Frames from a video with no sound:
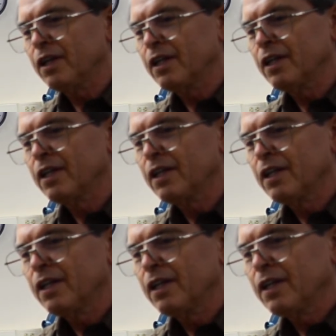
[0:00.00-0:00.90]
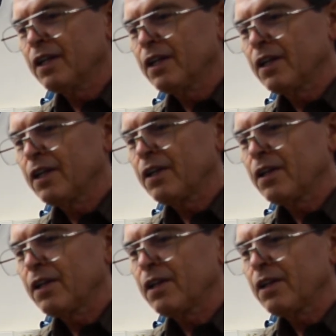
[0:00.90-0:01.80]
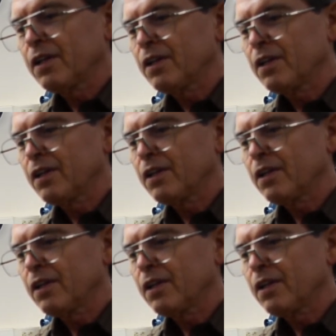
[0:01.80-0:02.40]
(silence)